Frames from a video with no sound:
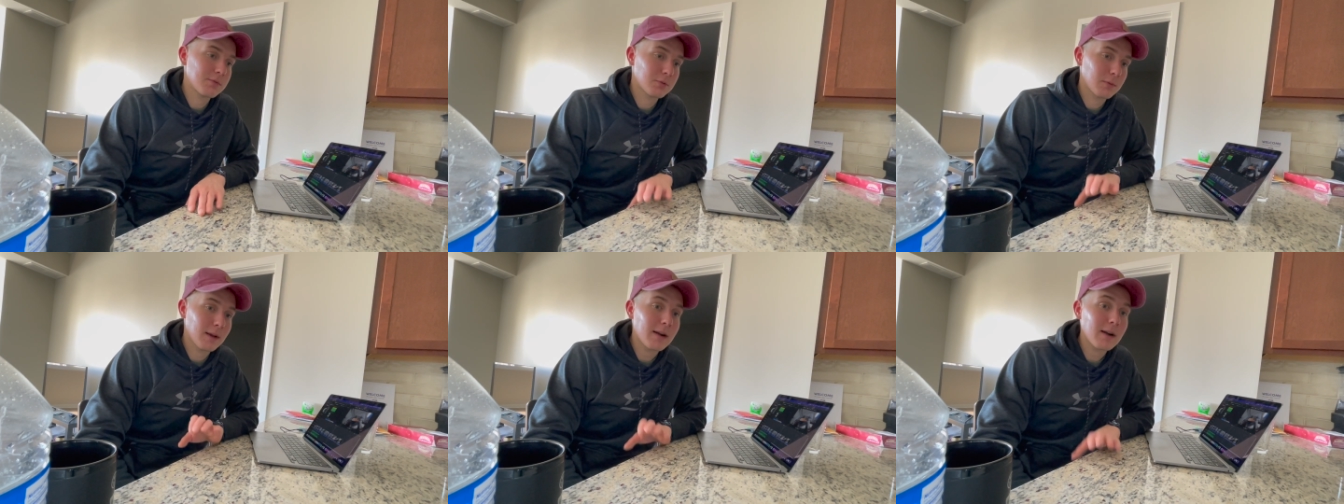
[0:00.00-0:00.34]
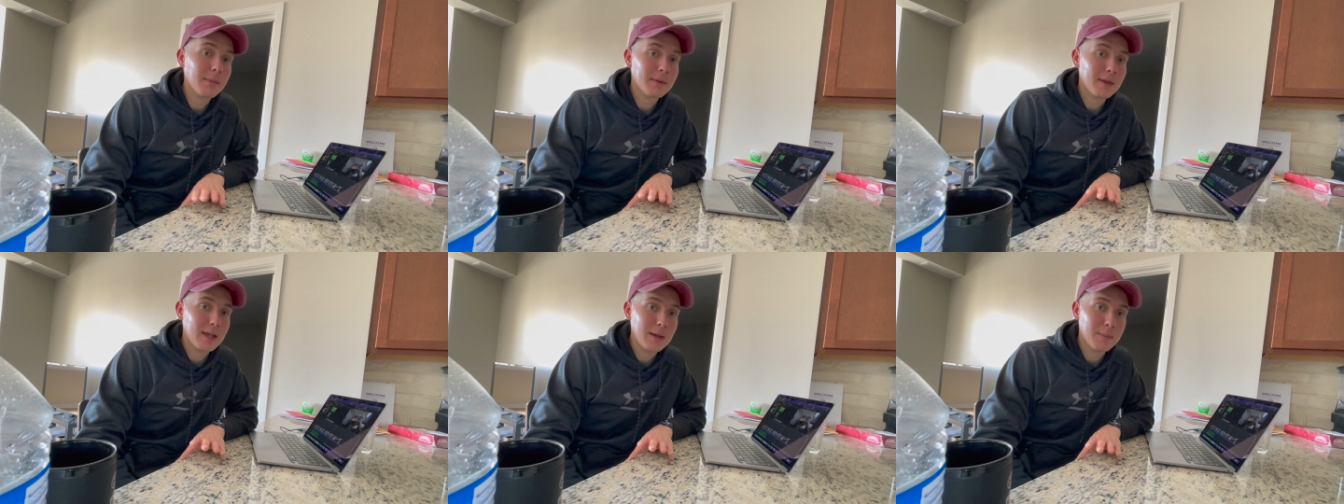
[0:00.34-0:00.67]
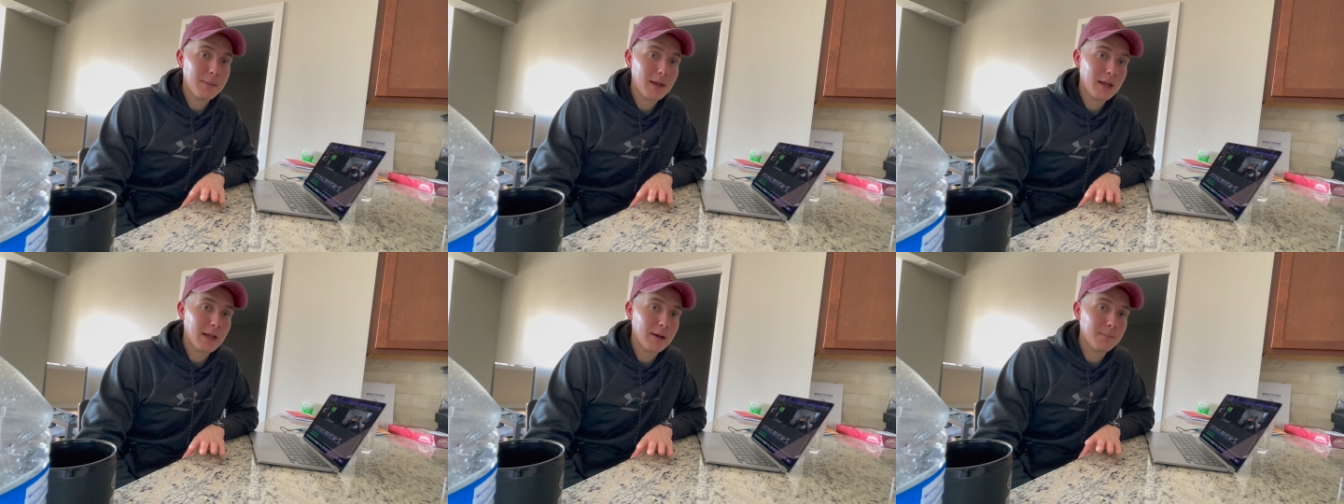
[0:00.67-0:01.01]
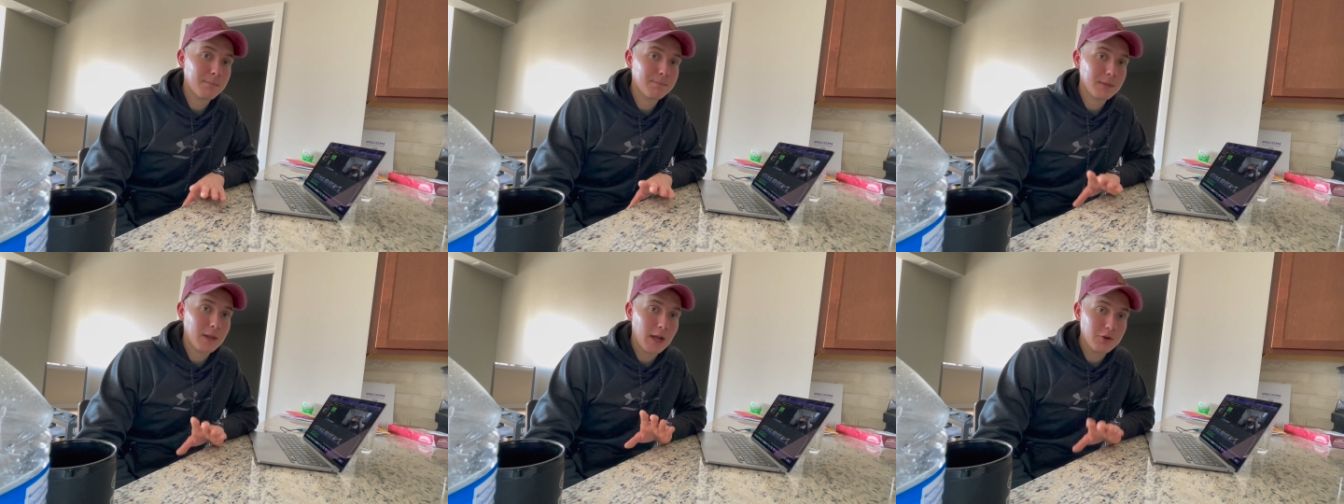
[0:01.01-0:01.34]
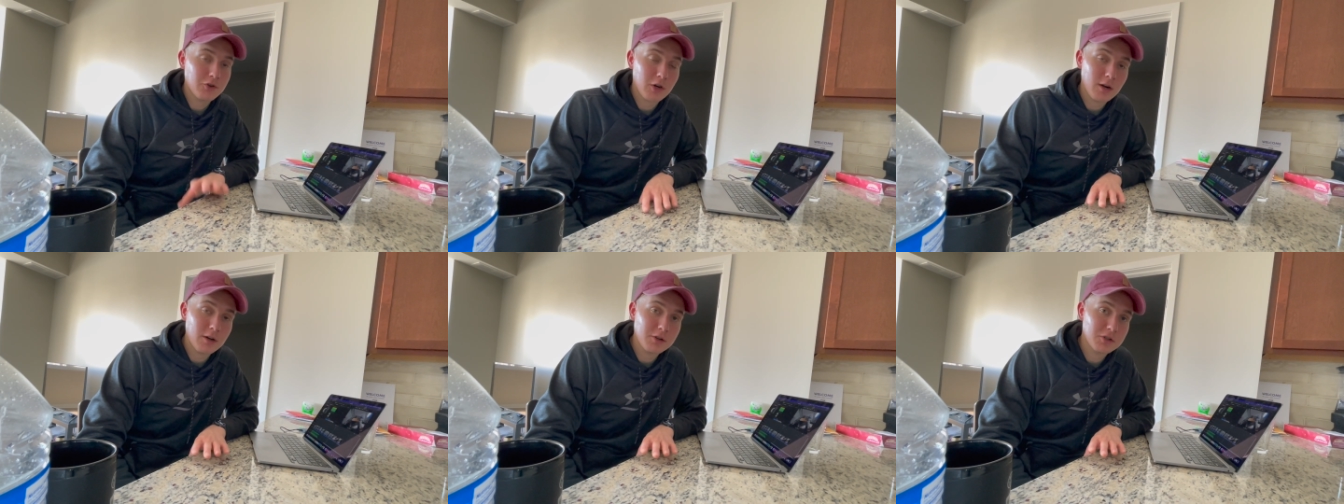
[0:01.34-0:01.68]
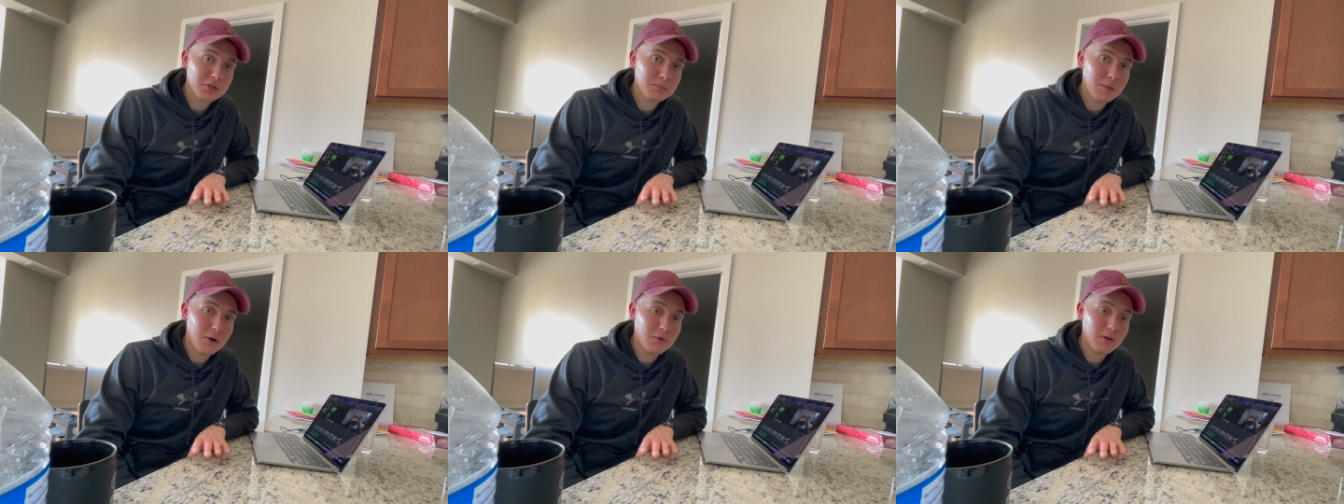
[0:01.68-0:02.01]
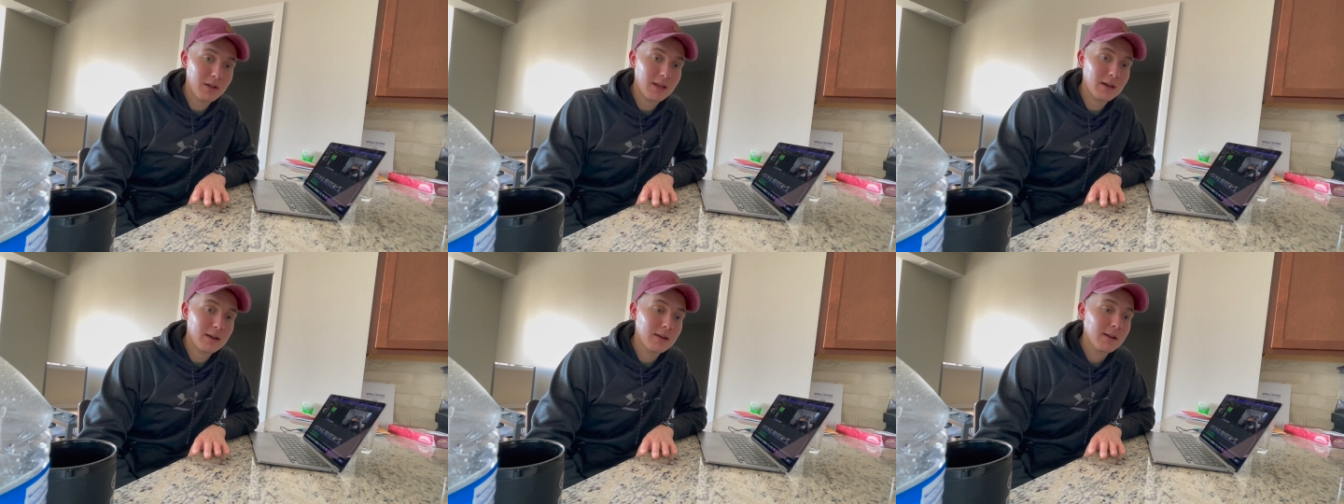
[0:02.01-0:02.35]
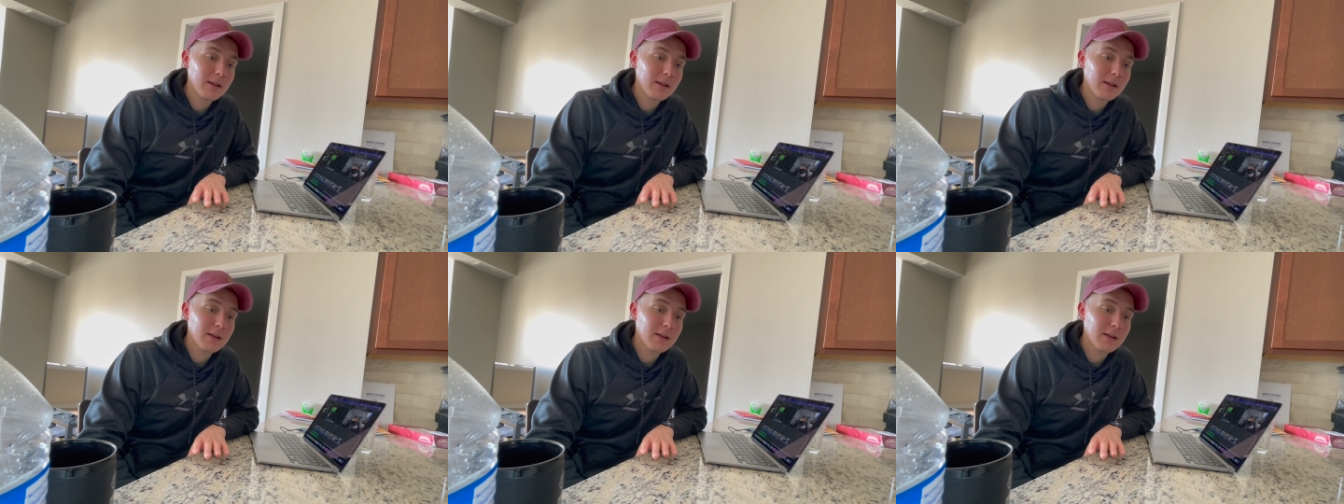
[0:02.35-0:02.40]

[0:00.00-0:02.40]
So we ended up keeping him. I tried to smoke it